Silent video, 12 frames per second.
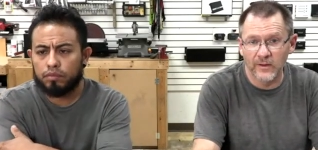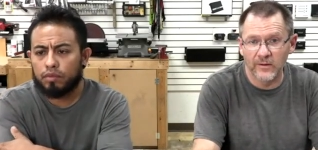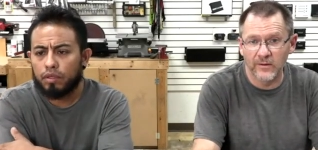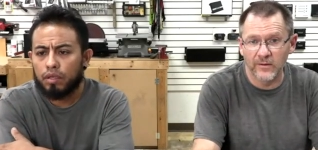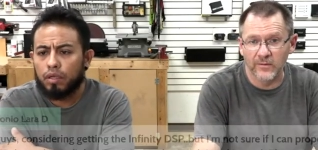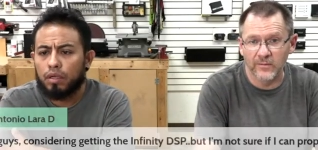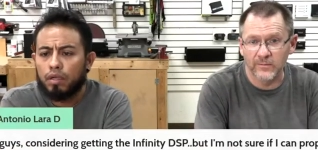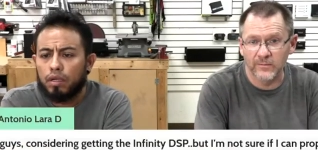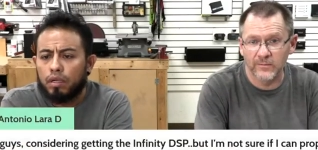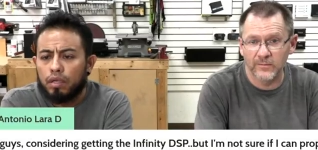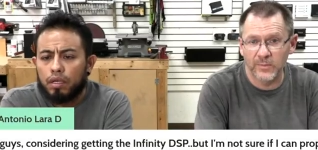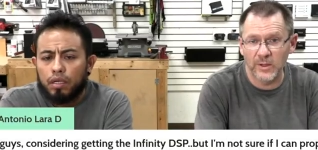Speaker 1: I don't know.
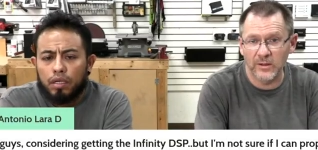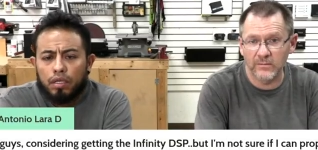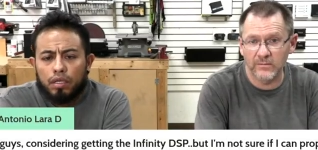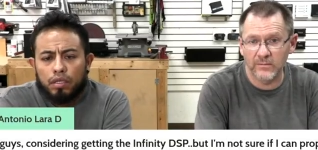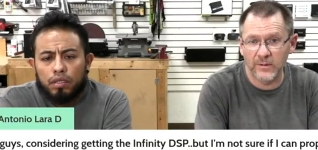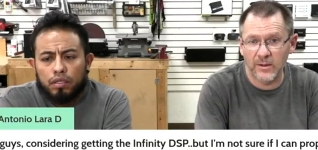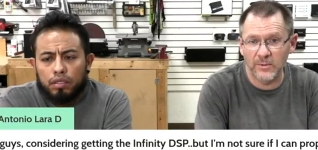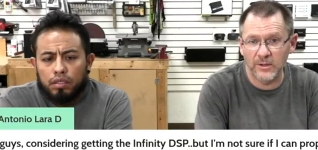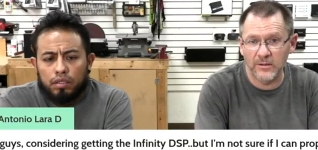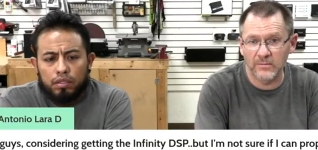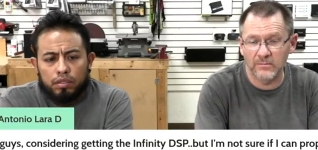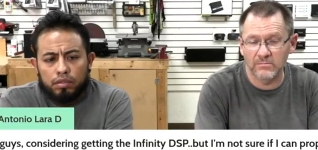But I
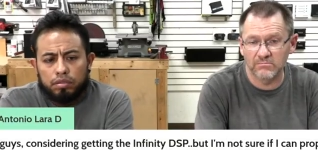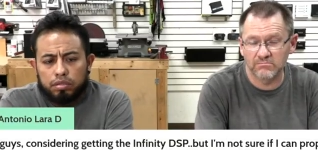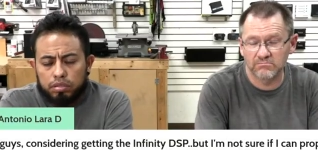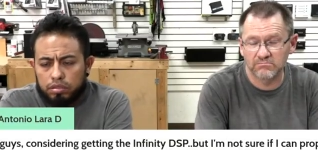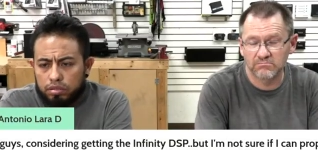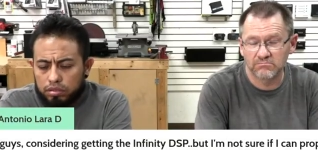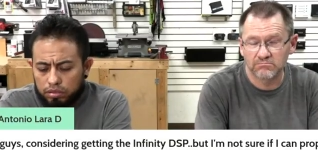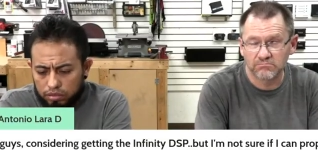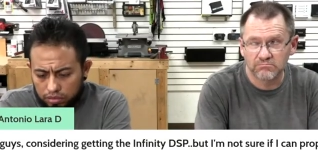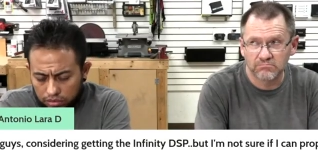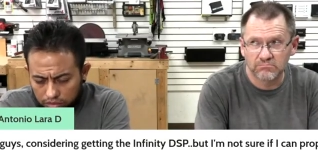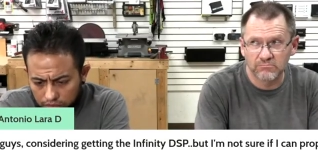mean,
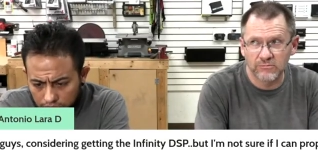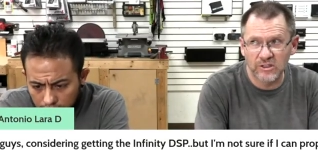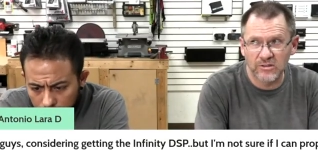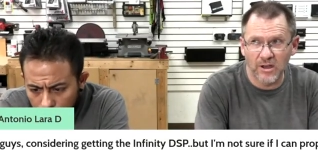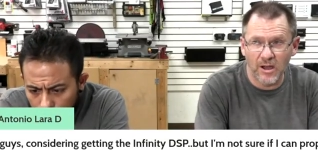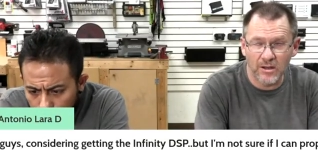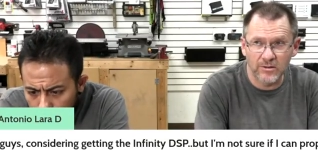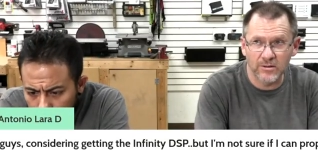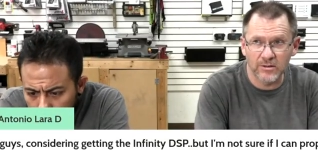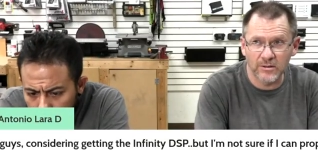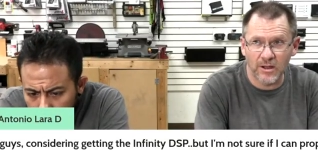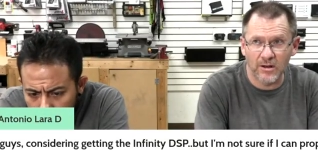with the
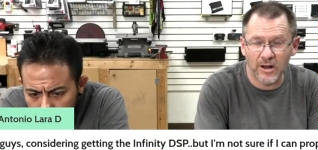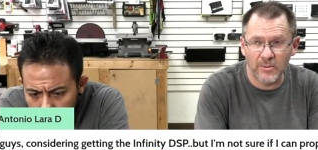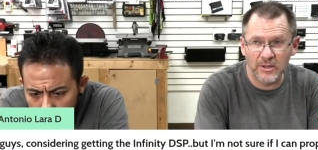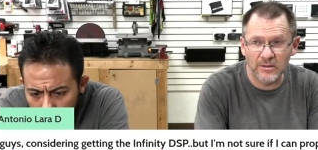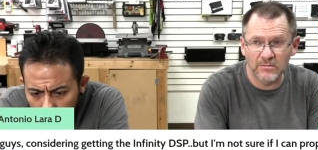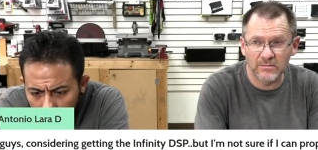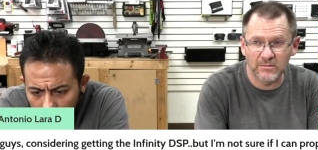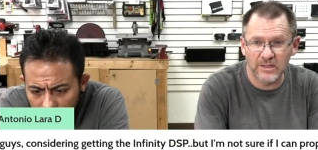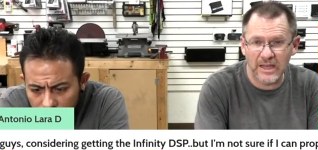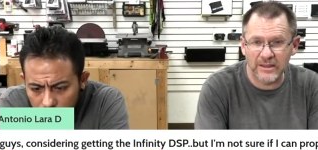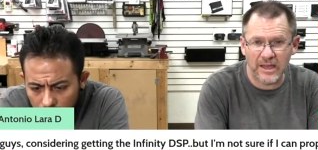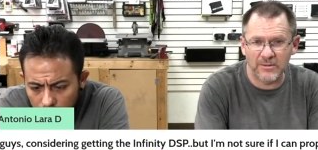100, I mean,
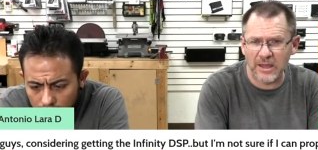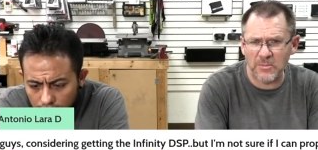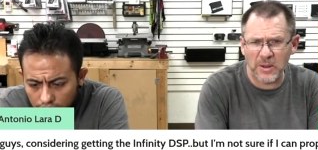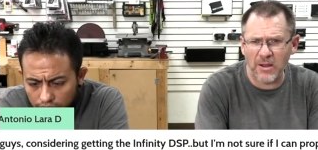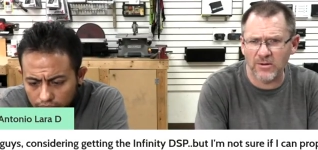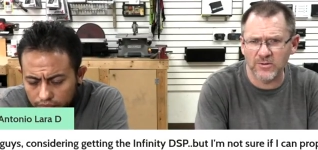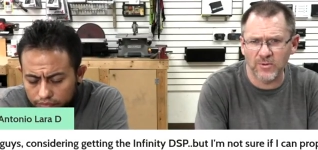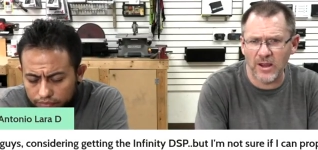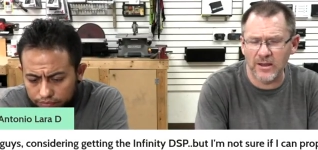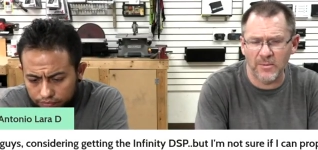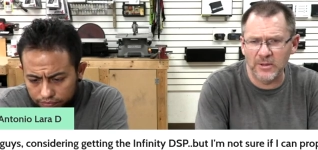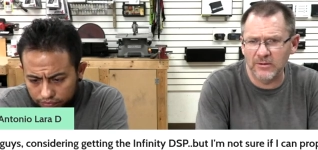that power is
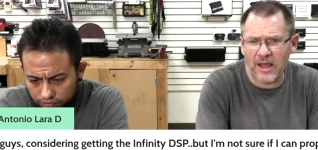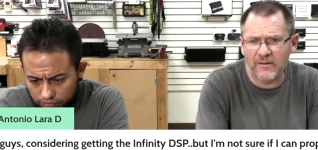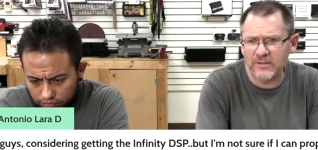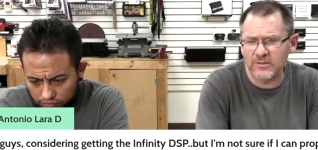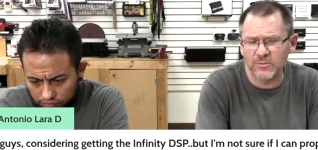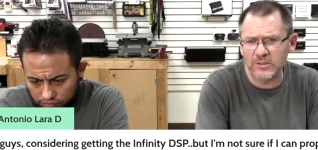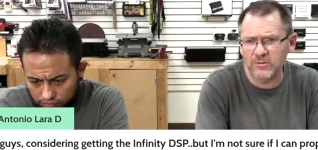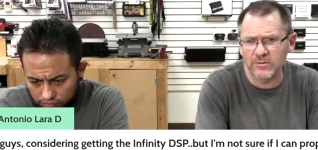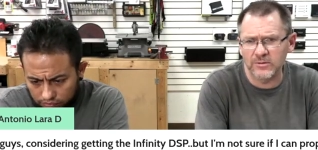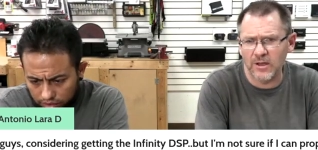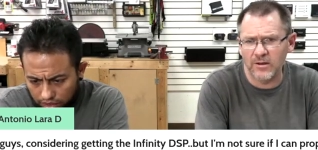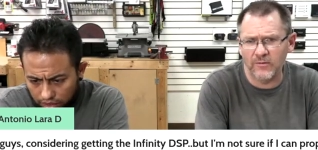right. I mean, obviously, we do
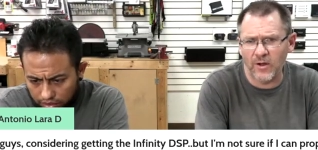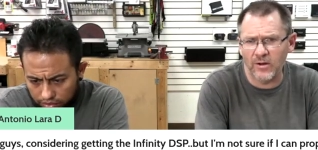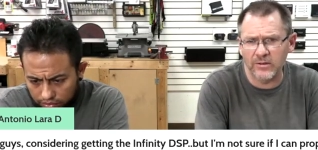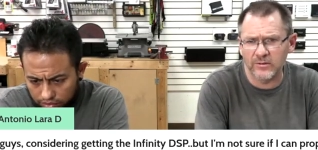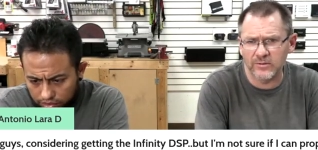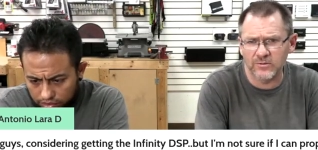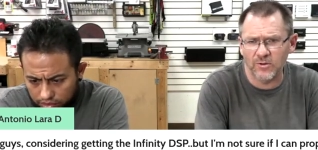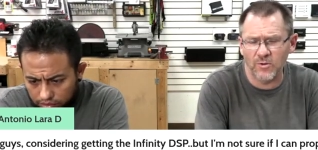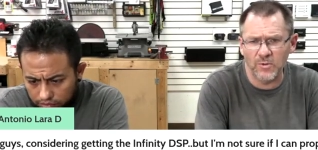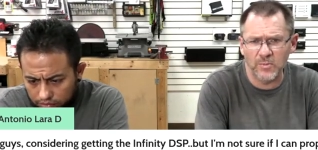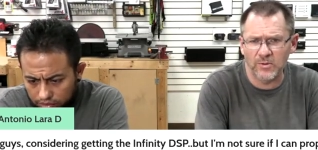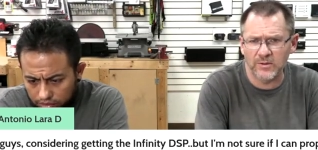a ton of audio
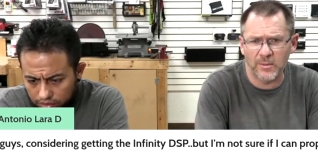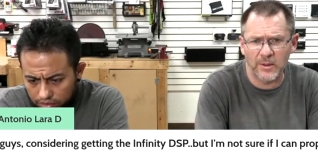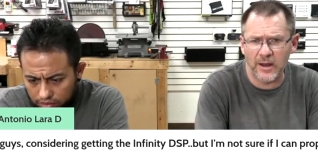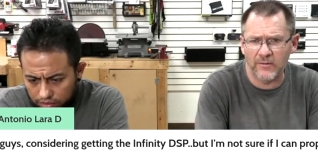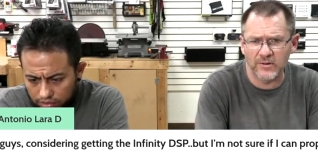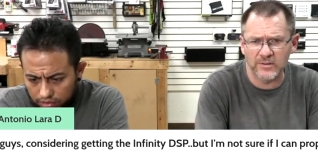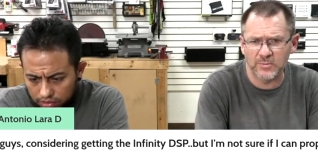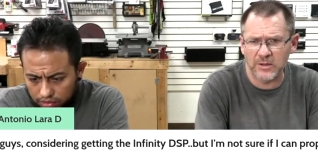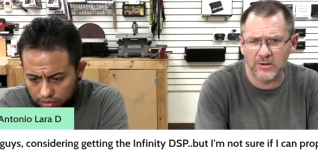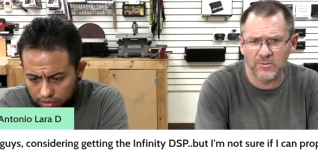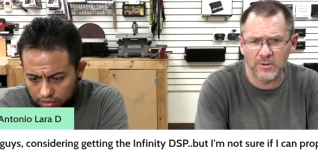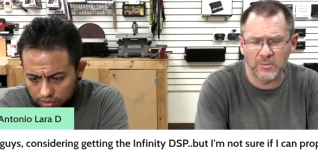control. We put them on every
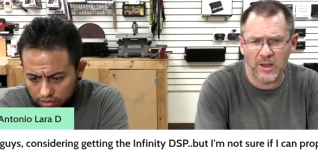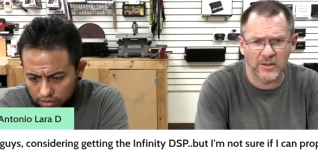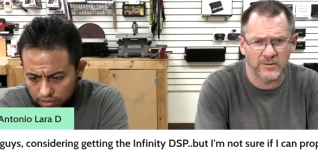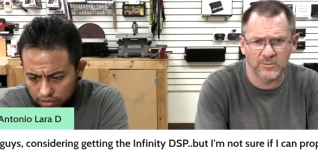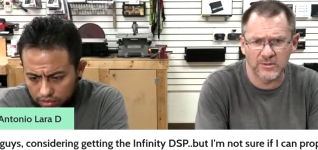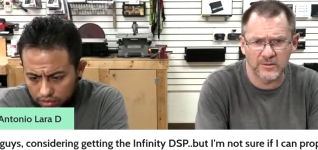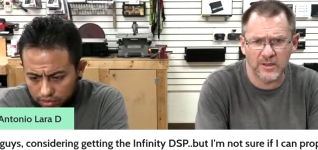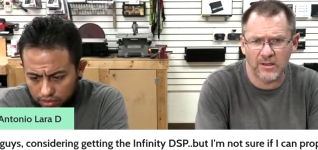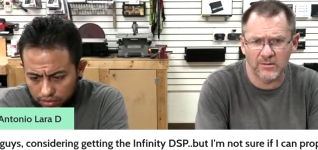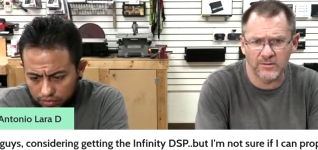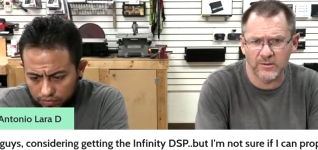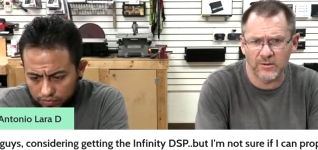speaker we possibly
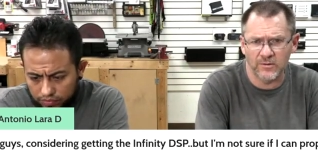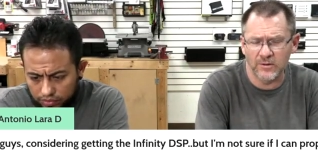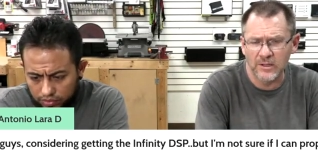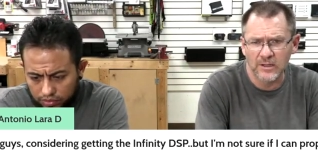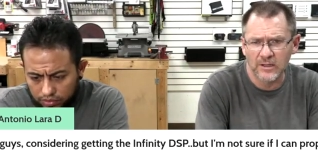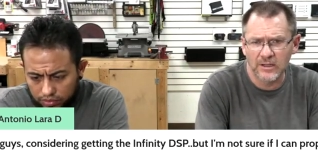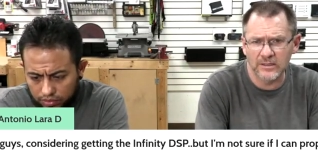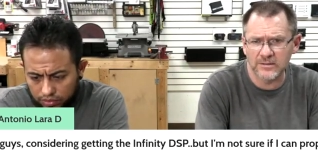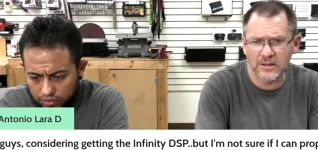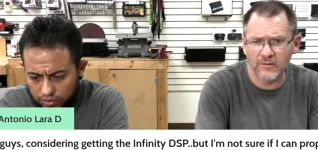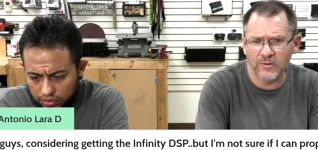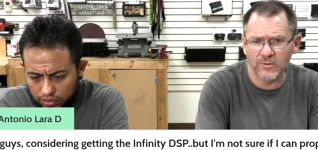sell, so
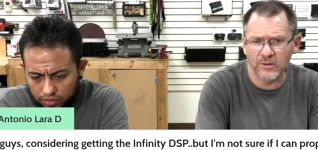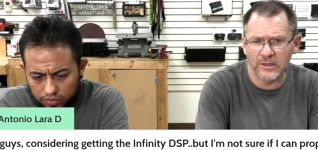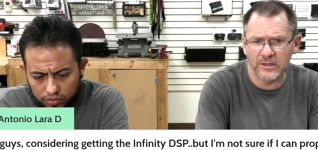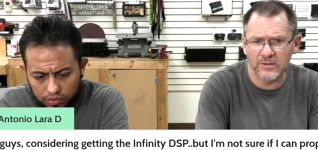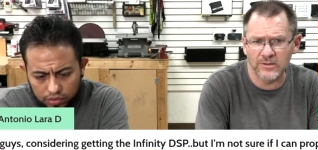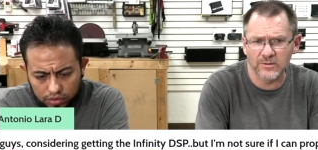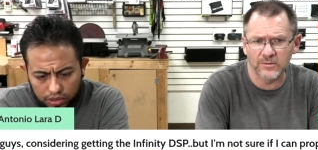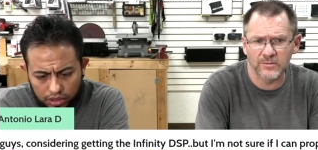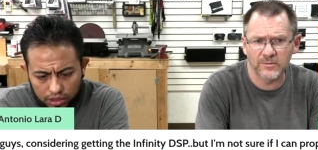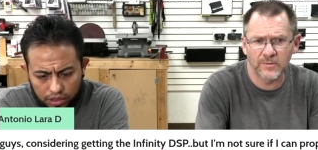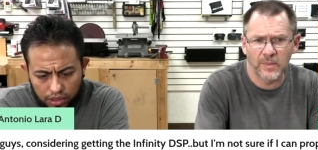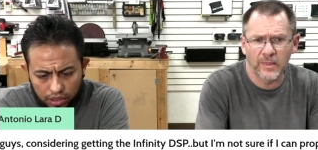it's never really an issue.